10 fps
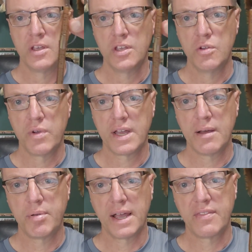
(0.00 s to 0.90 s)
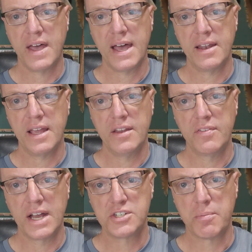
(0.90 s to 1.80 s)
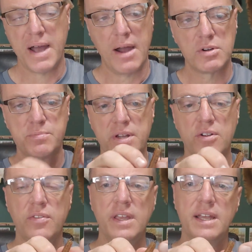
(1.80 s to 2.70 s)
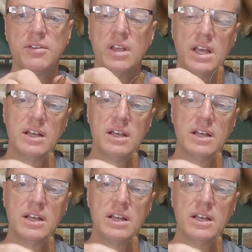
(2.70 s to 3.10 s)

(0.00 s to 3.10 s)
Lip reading: You rig it up like that, and you've got your power spinner on the end.